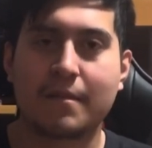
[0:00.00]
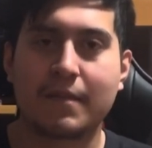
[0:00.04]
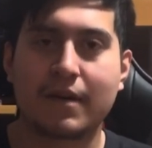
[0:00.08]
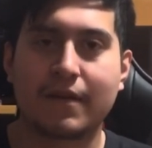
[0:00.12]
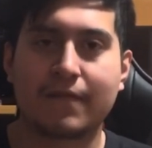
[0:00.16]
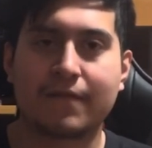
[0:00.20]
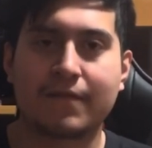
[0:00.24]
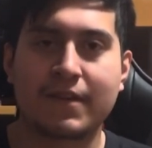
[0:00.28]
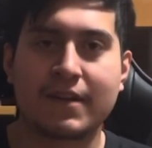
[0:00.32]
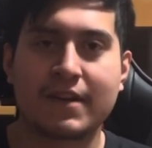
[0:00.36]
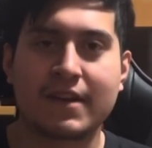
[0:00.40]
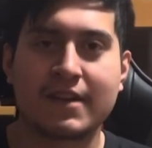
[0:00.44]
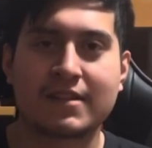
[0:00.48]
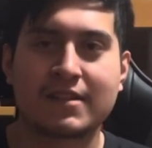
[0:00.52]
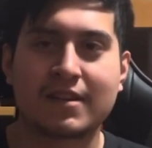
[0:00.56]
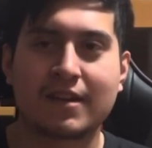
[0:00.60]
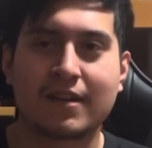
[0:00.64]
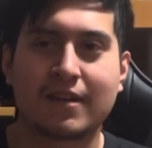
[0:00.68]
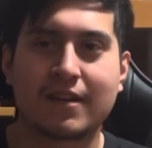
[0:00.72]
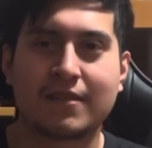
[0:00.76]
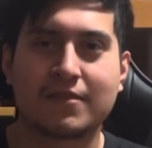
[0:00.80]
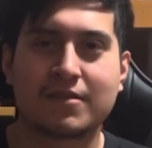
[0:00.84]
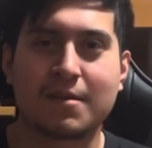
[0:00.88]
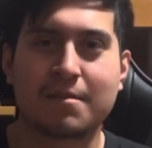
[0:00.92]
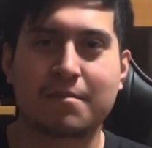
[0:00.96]
Vanessa
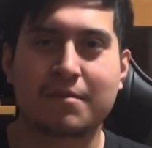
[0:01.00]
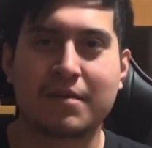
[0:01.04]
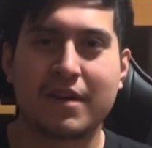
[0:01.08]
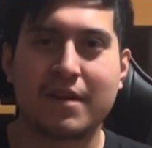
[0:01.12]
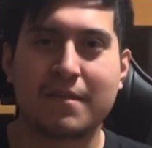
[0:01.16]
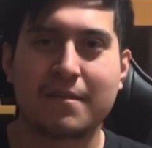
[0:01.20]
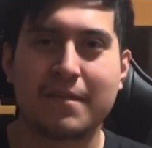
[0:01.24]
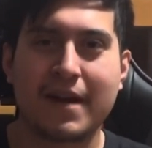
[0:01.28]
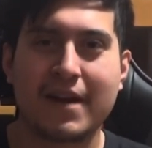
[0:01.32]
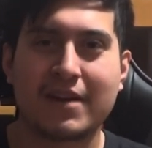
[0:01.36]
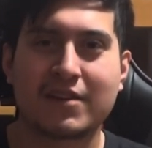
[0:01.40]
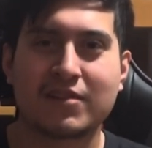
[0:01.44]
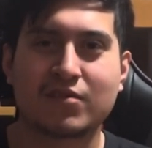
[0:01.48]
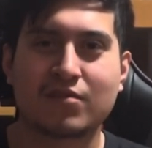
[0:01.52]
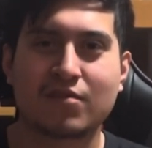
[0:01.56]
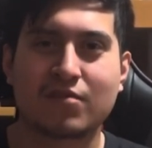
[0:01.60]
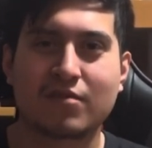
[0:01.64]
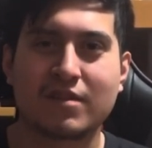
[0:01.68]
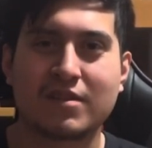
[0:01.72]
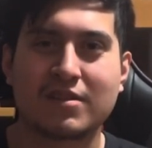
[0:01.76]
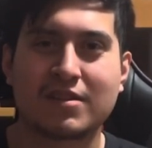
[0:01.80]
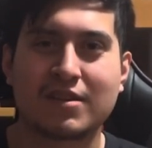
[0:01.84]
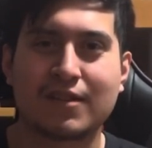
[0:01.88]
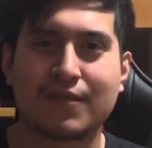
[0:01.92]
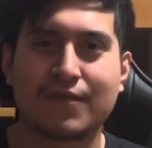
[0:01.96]
gives a bit of
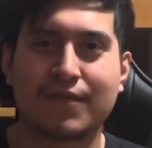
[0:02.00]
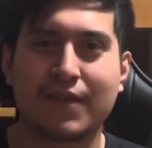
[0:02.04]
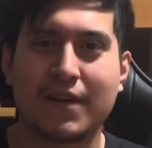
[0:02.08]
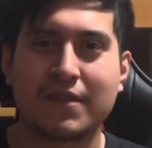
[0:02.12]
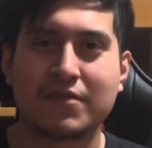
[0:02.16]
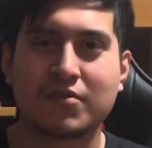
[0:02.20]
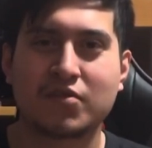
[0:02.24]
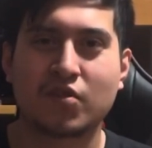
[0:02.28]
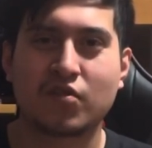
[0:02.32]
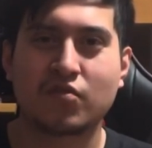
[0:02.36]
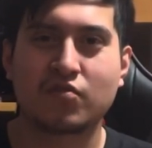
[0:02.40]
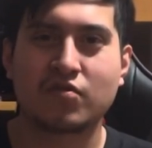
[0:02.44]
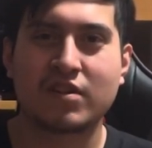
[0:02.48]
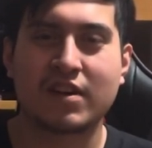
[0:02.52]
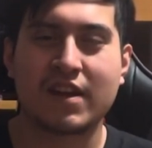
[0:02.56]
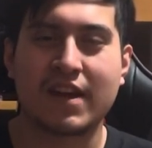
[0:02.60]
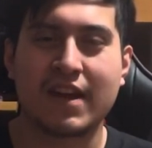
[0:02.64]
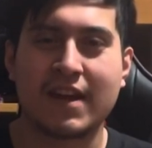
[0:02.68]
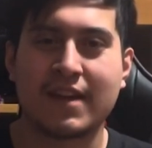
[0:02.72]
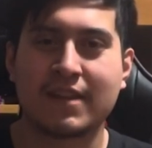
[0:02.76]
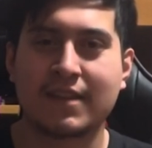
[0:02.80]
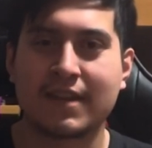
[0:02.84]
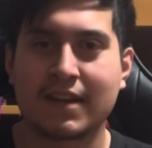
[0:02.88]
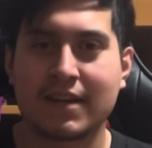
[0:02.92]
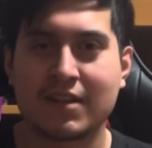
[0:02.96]
backstory to the five children,
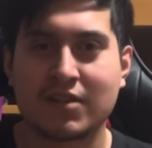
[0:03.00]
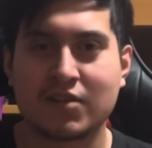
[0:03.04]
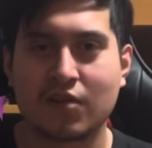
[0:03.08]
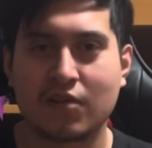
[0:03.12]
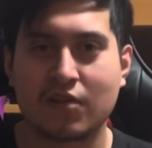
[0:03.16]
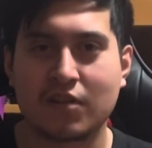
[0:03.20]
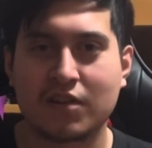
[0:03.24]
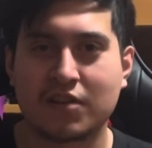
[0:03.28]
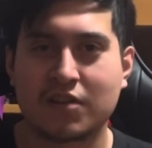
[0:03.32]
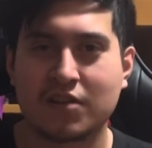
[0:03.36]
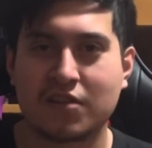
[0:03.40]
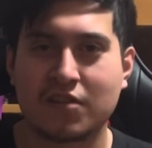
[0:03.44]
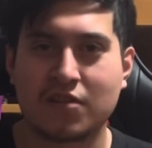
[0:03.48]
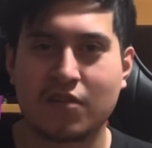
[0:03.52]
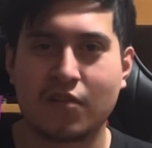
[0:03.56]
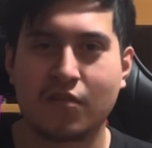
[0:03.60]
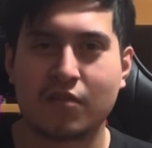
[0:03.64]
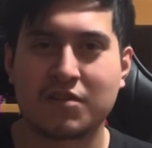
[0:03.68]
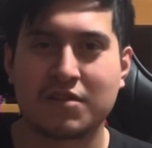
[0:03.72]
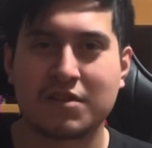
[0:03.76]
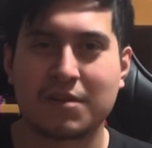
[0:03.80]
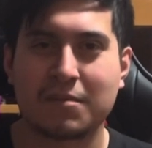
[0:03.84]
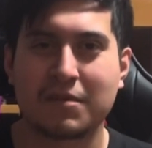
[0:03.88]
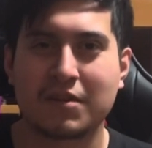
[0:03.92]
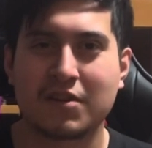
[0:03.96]
and that he started to
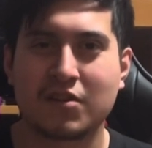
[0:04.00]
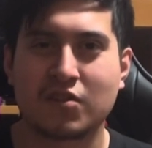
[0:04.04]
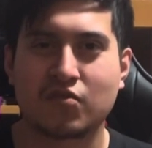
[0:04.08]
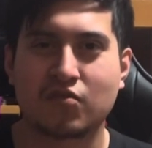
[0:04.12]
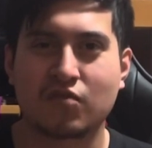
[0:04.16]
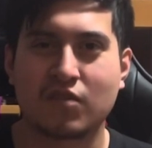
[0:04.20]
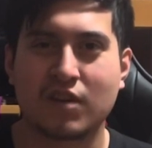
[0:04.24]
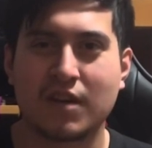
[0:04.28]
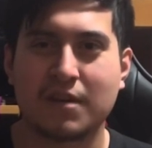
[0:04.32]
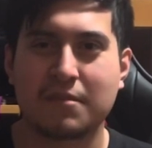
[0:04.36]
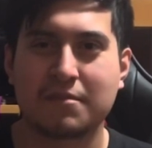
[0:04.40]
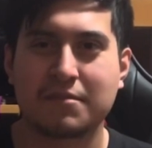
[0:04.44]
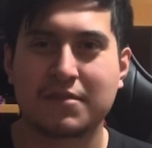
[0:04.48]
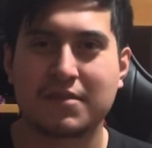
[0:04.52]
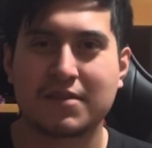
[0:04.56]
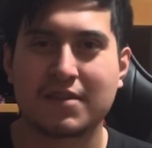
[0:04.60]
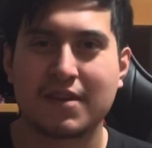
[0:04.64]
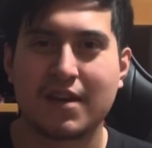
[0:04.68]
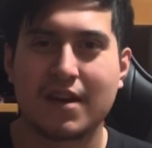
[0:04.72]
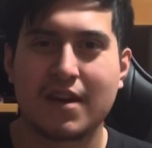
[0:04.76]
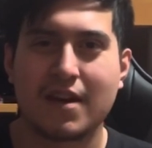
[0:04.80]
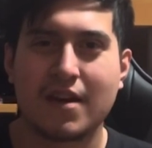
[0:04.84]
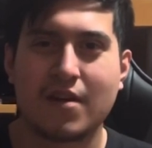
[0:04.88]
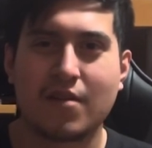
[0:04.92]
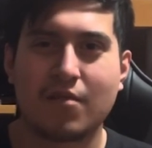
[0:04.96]
notice them in his dreams,
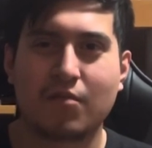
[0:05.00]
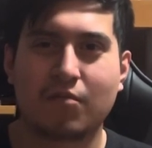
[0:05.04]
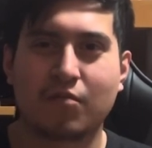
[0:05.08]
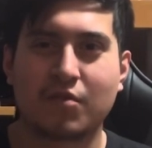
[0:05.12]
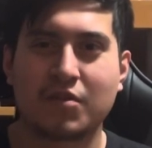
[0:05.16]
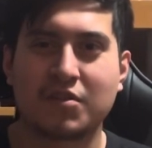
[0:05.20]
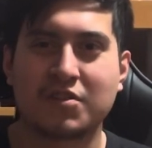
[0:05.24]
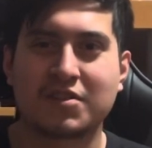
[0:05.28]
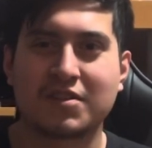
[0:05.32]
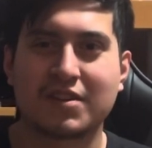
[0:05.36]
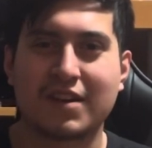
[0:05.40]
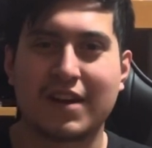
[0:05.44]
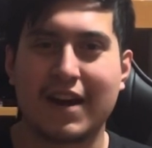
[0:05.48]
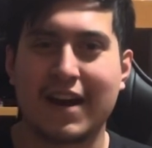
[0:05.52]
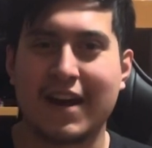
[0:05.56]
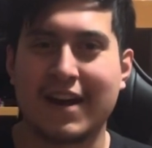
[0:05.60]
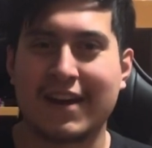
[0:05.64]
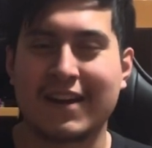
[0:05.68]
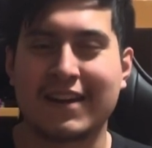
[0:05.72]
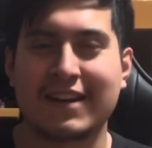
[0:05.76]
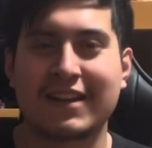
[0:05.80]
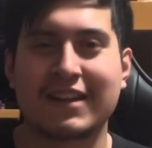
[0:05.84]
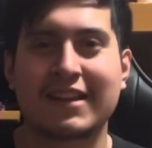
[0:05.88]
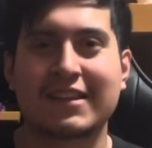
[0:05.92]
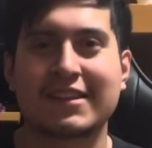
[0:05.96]
which I
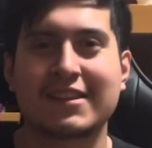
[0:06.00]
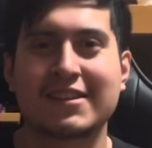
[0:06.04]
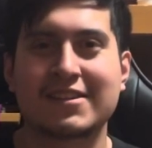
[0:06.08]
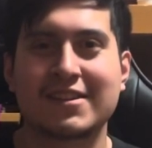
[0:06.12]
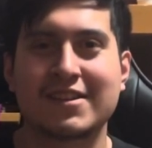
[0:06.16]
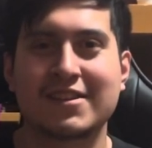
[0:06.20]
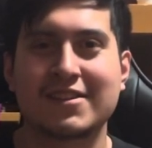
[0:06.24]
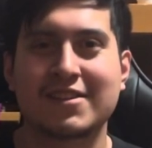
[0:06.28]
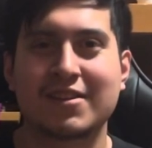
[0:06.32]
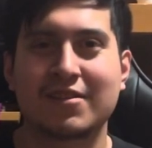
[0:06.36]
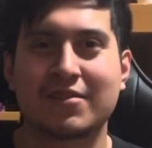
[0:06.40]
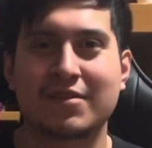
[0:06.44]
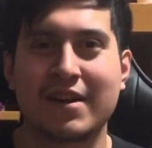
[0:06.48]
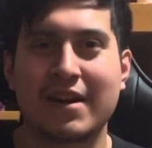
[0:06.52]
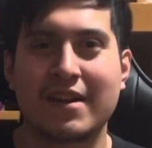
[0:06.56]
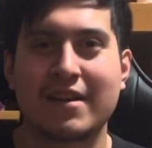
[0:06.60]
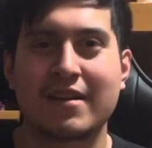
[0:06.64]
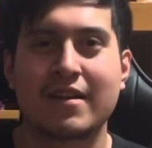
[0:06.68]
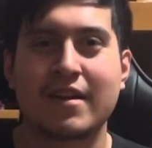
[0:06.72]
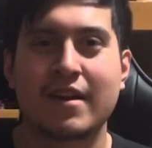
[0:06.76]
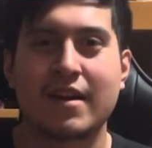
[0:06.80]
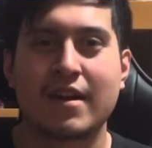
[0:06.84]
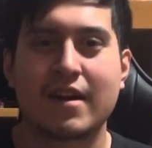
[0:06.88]
kind of like the detail that